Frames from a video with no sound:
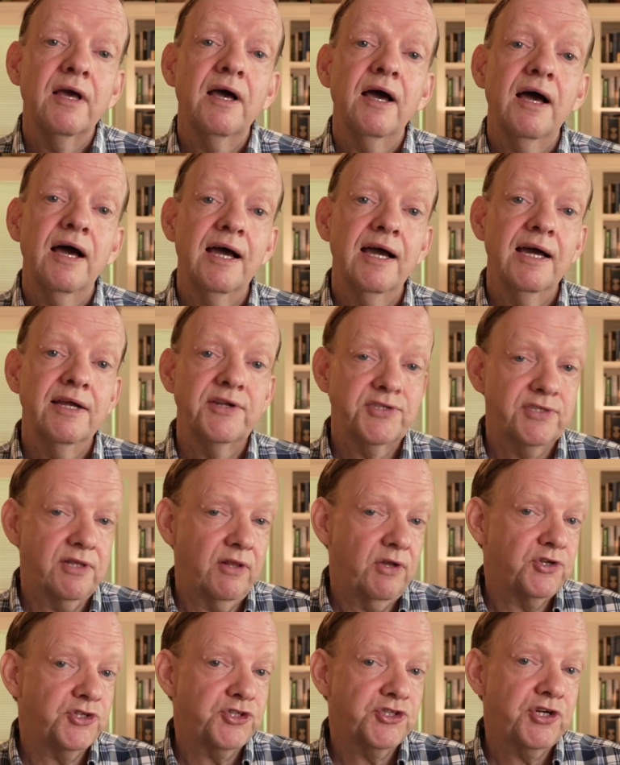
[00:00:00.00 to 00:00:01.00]
It doesn't
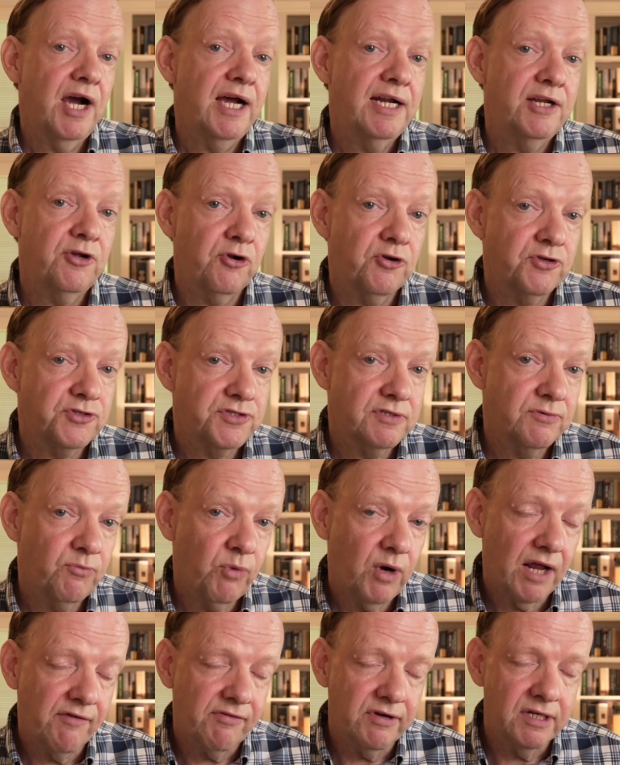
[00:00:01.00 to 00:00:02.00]
look as shiny or
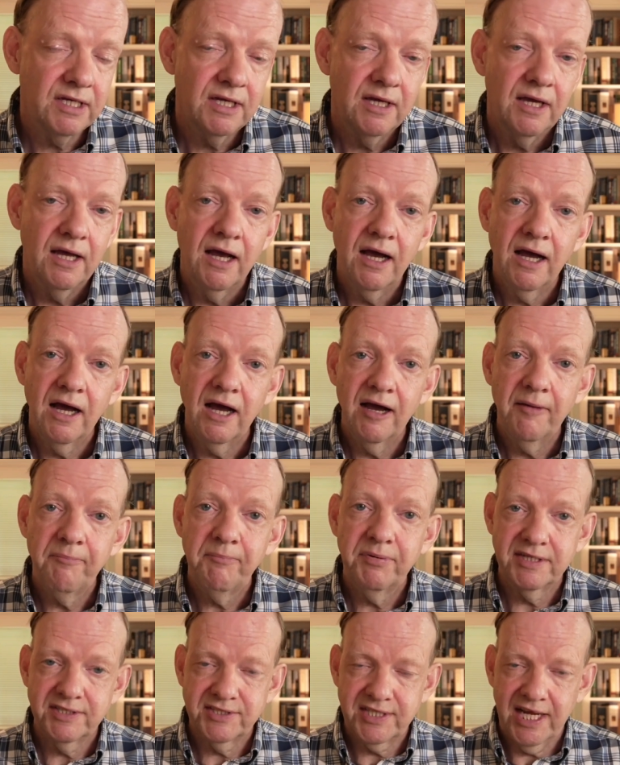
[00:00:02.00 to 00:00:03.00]
whatever,
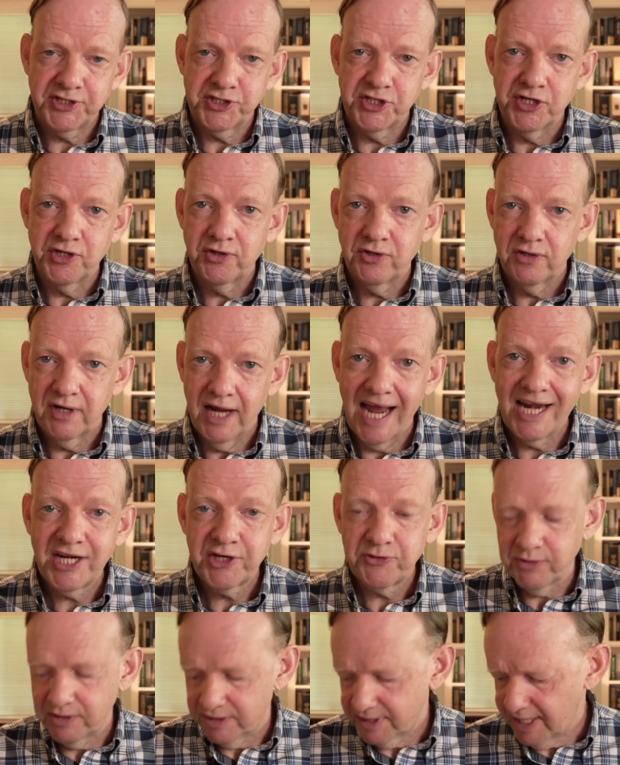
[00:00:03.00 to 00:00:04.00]
but it's actually
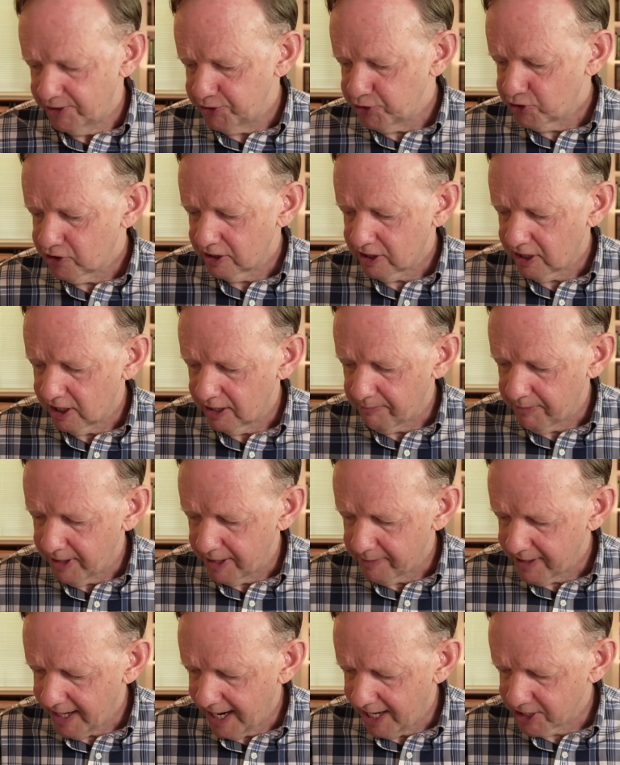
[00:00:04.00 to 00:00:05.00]
adequate, and you can kind of pay
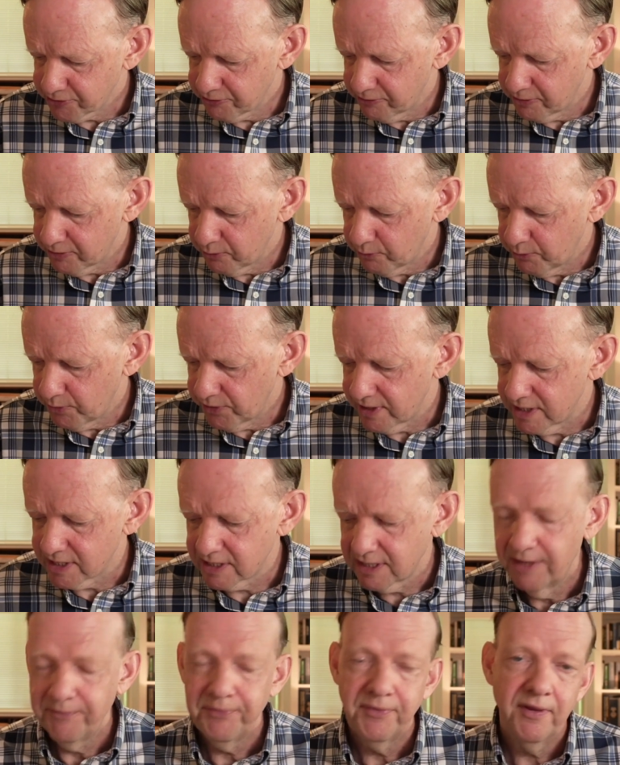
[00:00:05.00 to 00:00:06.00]
cash with it
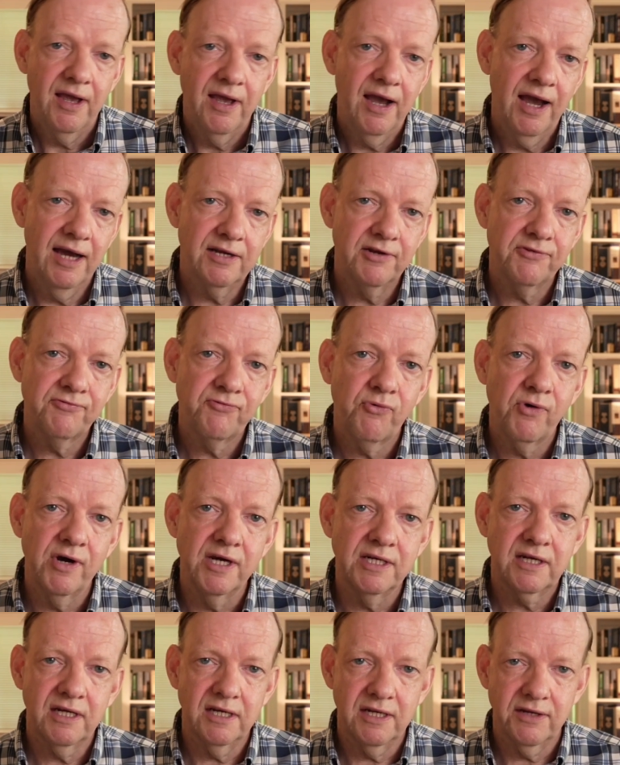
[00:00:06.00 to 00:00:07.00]
and
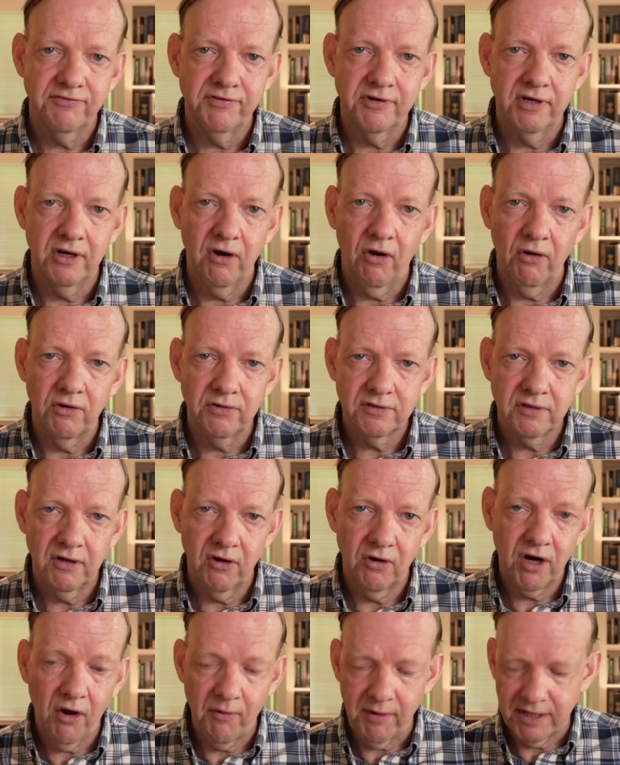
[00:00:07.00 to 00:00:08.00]
avoid kind of
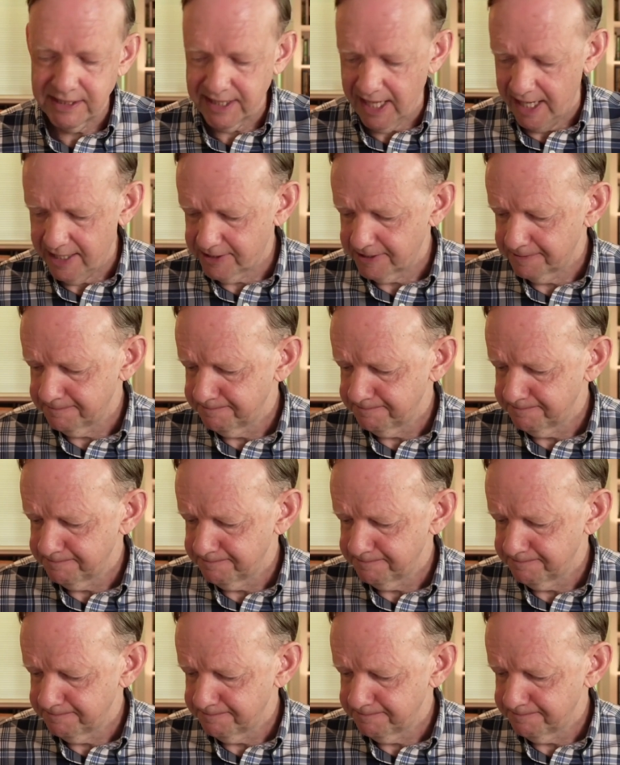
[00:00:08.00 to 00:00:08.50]
ongoing debt.